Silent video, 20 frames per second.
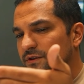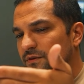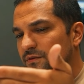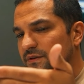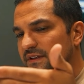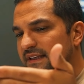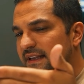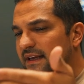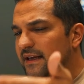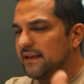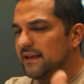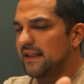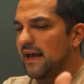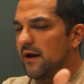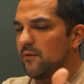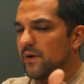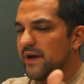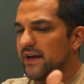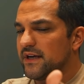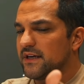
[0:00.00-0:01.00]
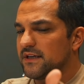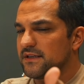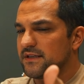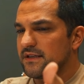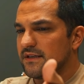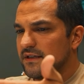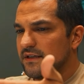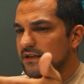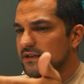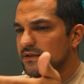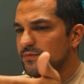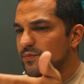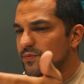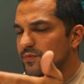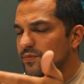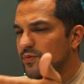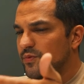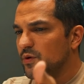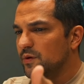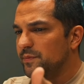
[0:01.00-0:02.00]
don't think that way because
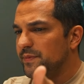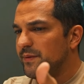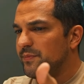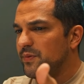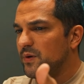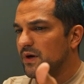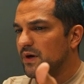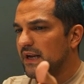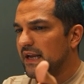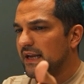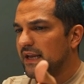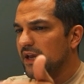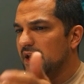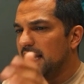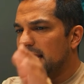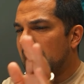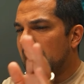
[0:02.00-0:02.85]
poor people are like,